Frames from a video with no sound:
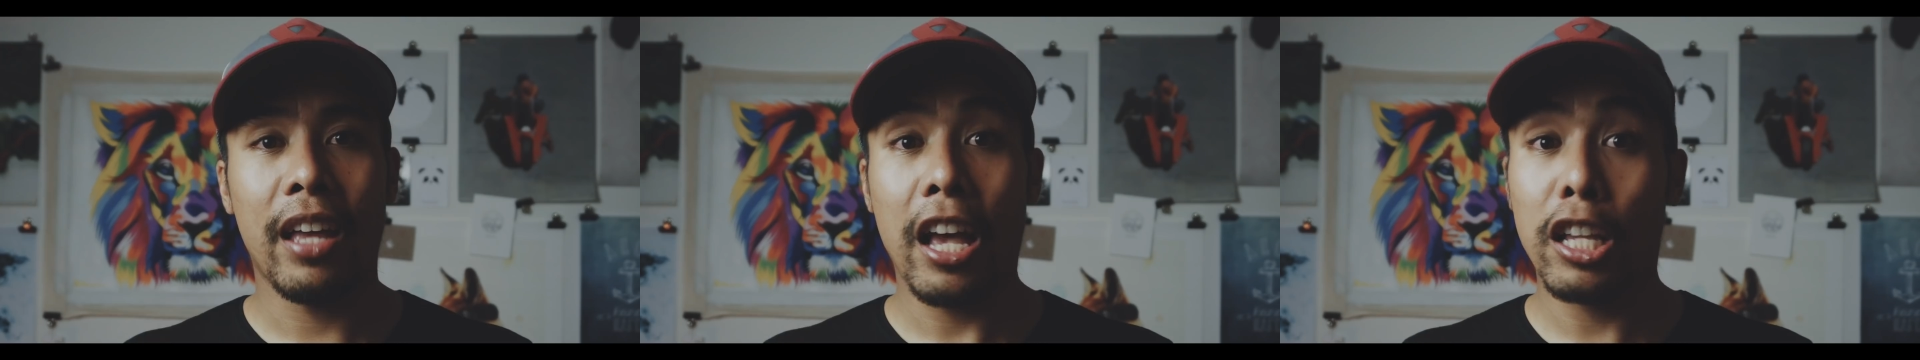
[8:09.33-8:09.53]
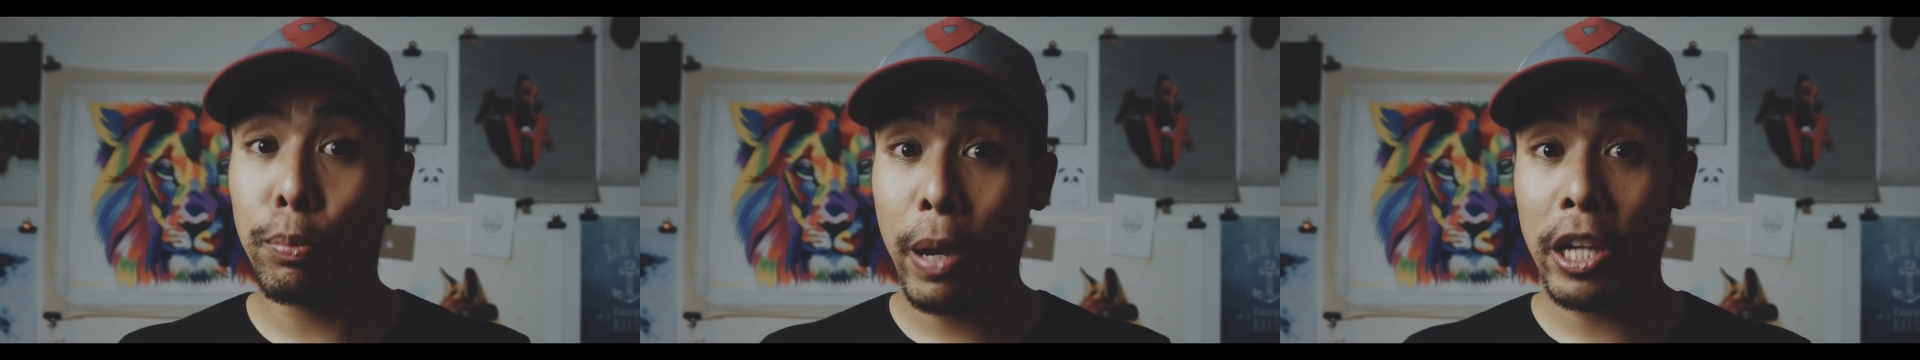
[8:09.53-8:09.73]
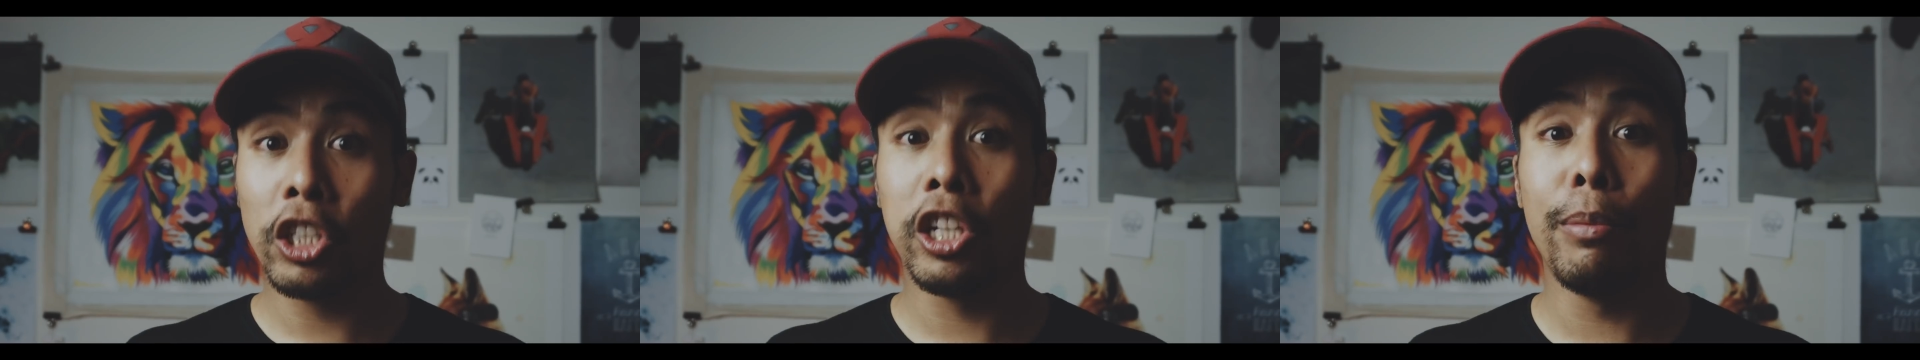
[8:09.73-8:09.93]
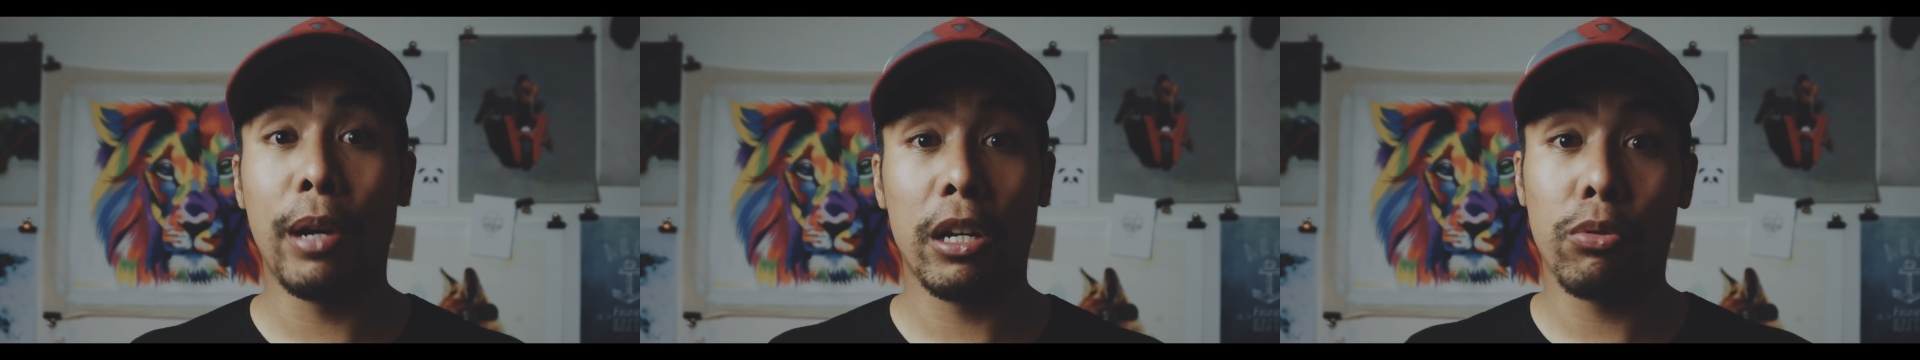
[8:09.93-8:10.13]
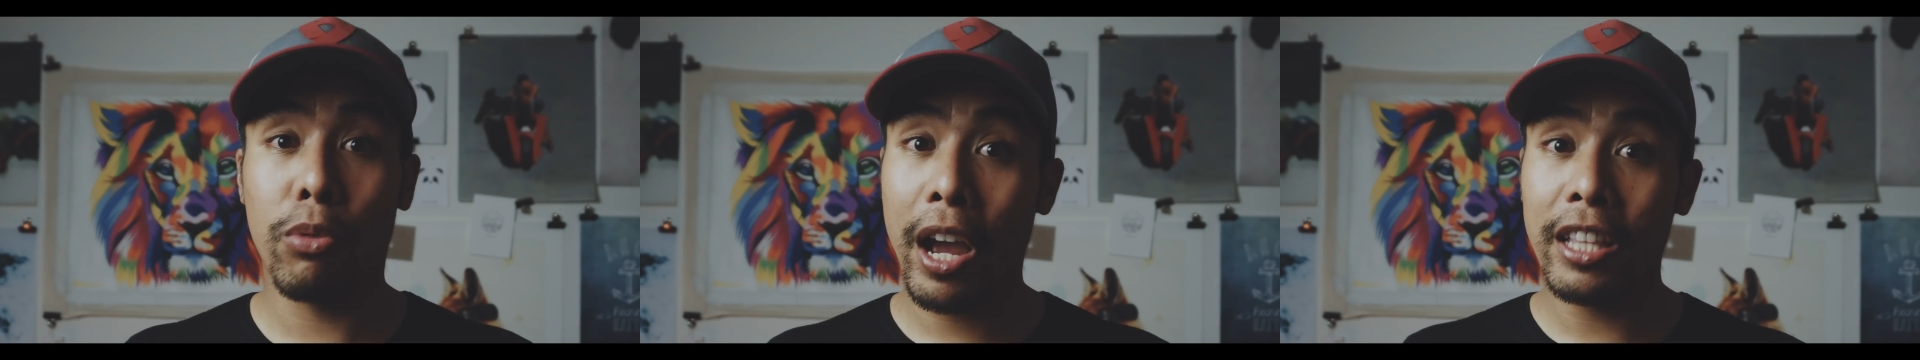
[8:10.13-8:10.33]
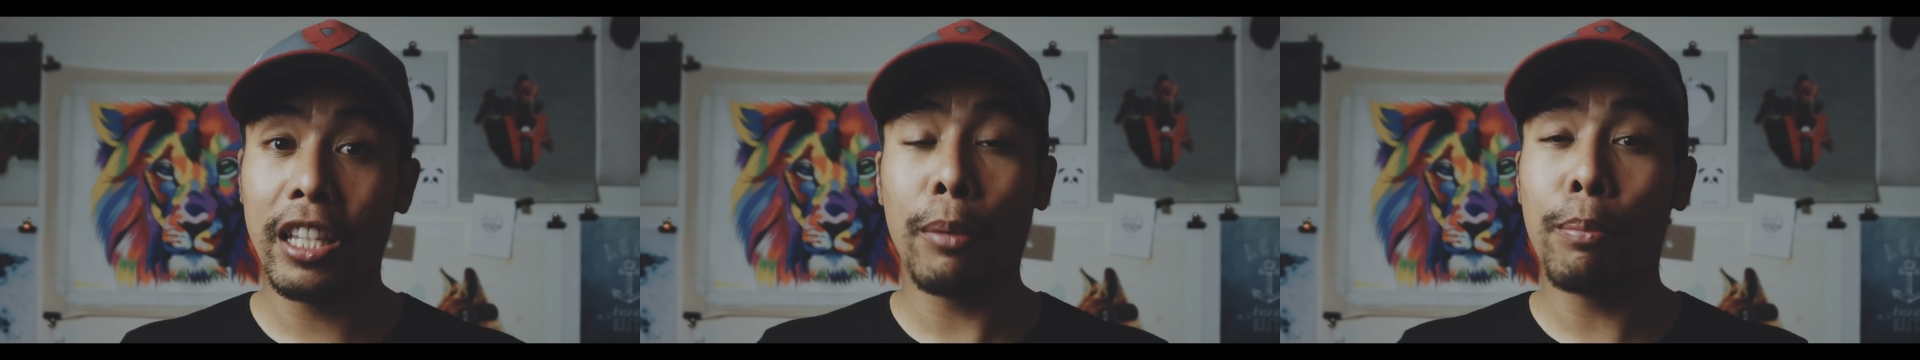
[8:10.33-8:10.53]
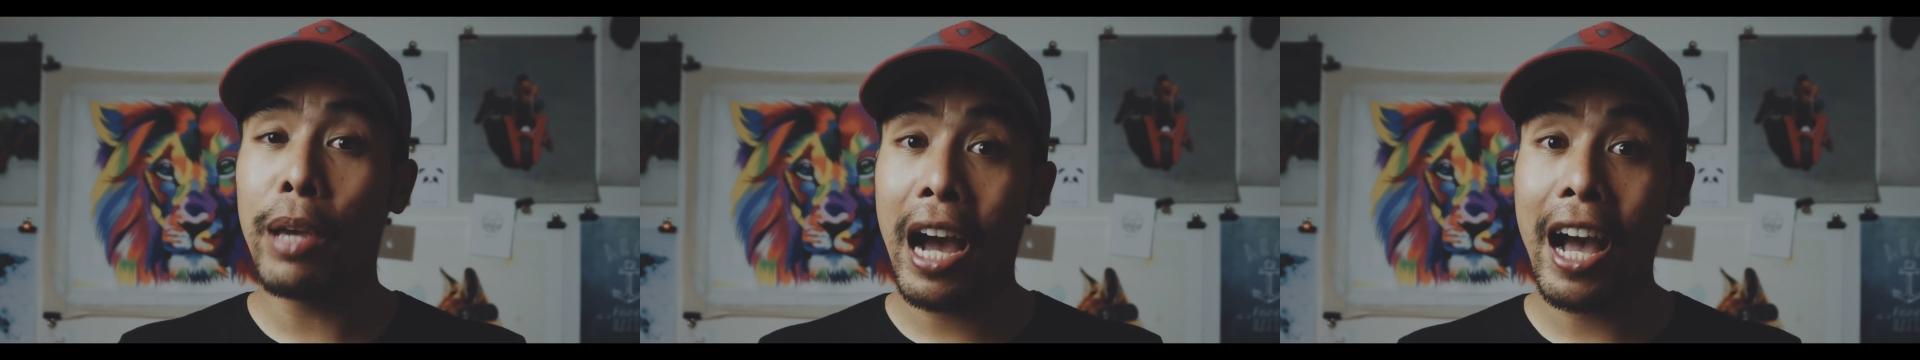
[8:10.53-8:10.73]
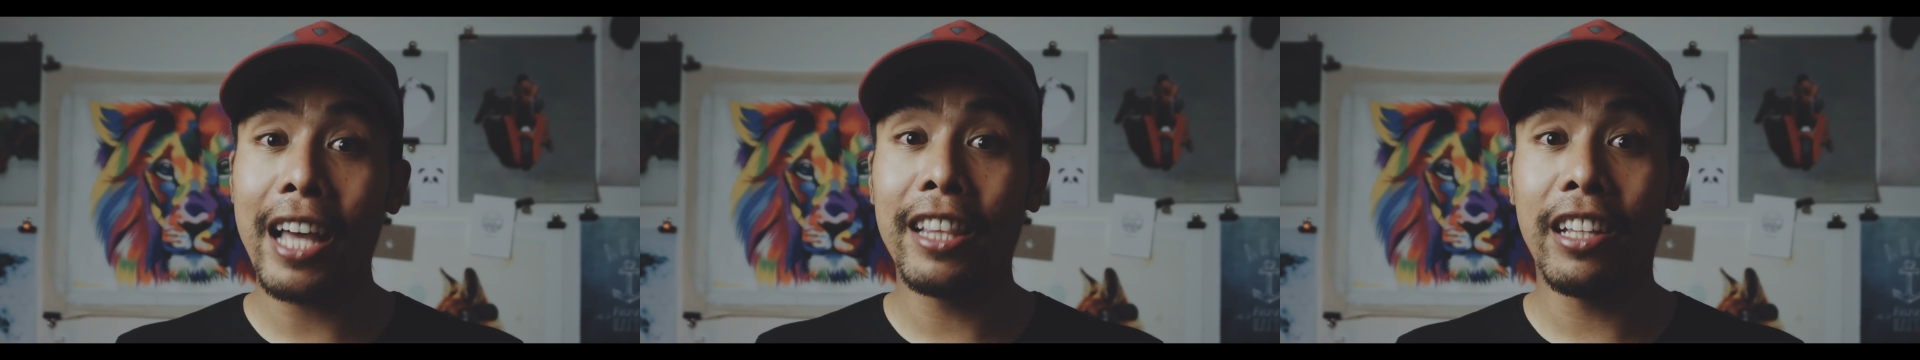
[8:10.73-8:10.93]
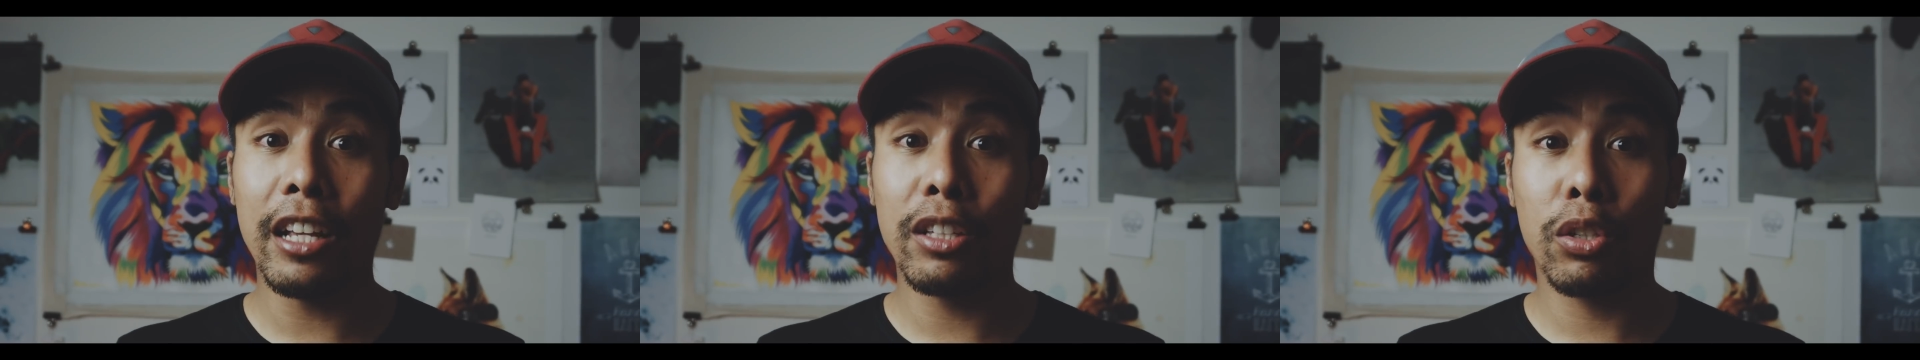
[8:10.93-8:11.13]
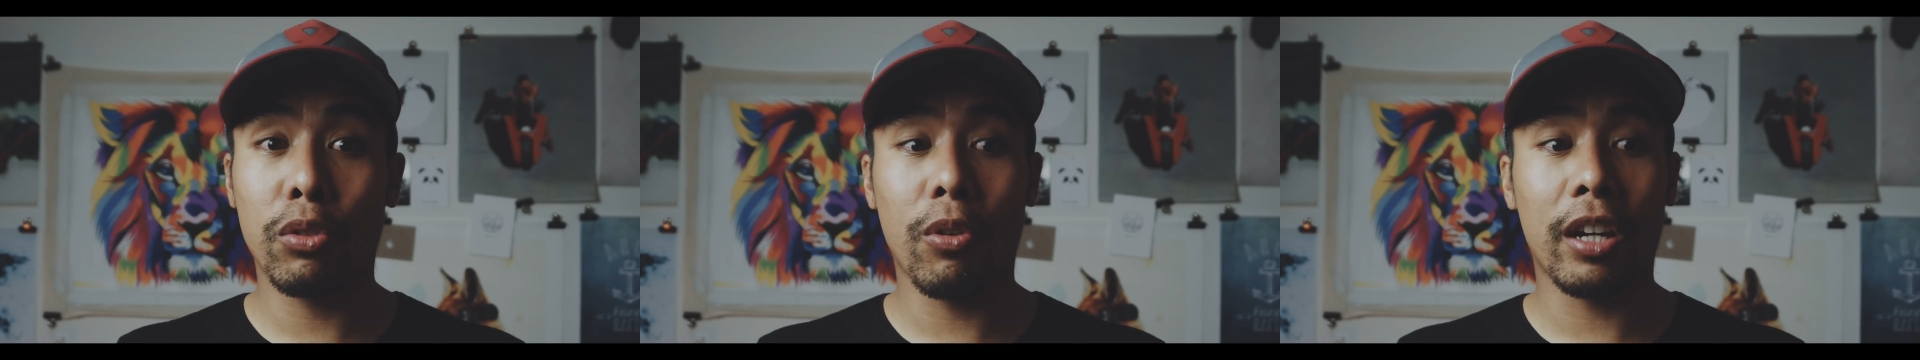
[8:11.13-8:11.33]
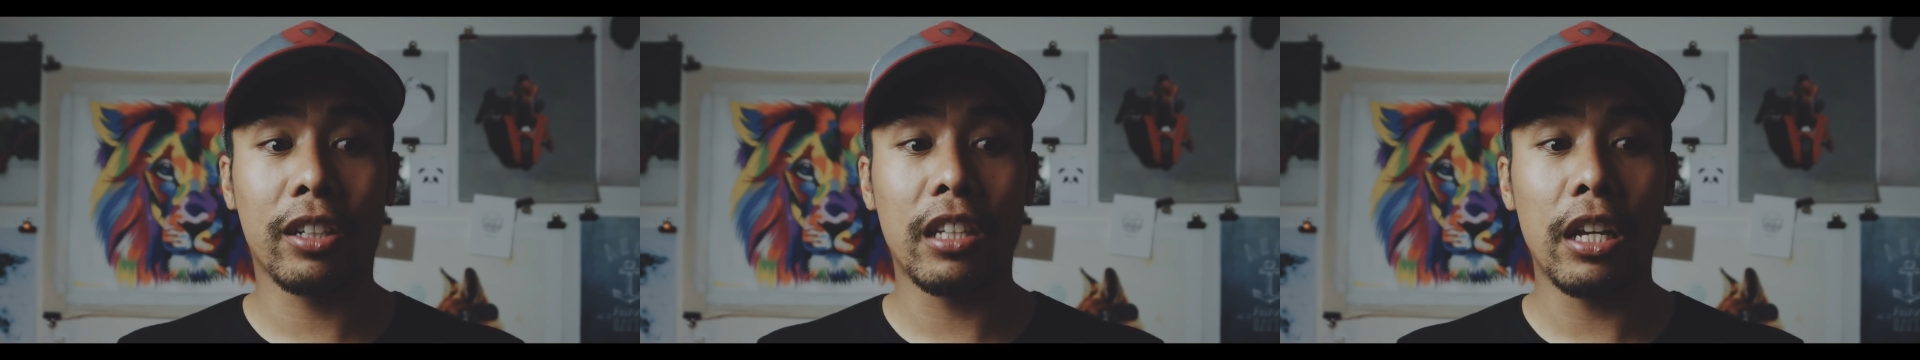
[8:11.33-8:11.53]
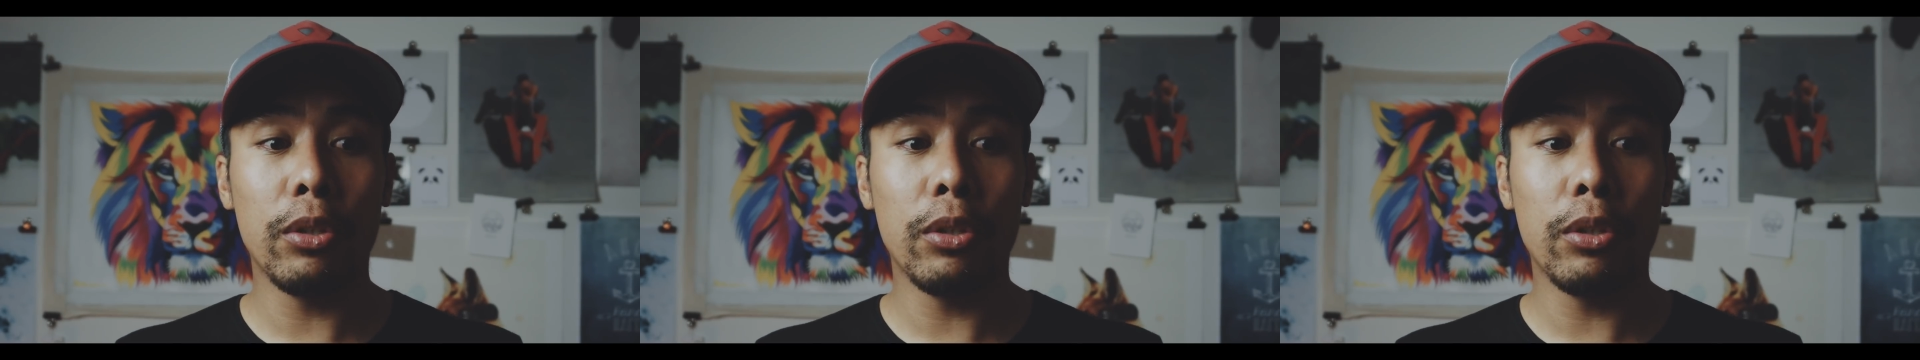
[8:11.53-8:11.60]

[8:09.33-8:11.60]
especially by riding behind the instructor.